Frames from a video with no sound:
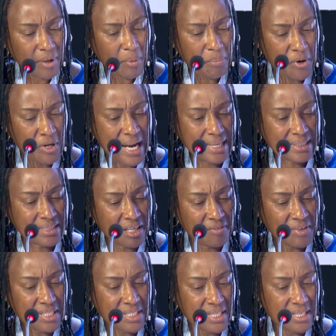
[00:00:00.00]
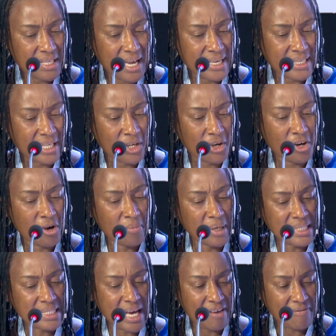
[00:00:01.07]
productivity and
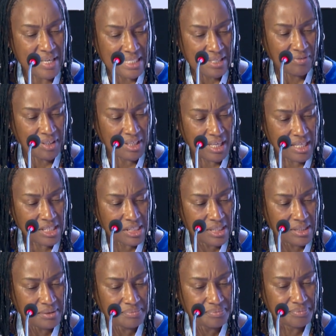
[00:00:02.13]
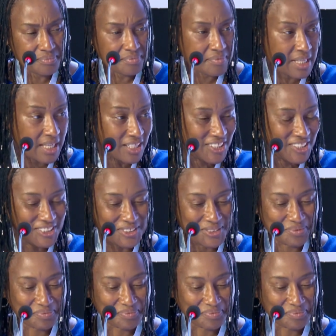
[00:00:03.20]
economic diversification. Thank you.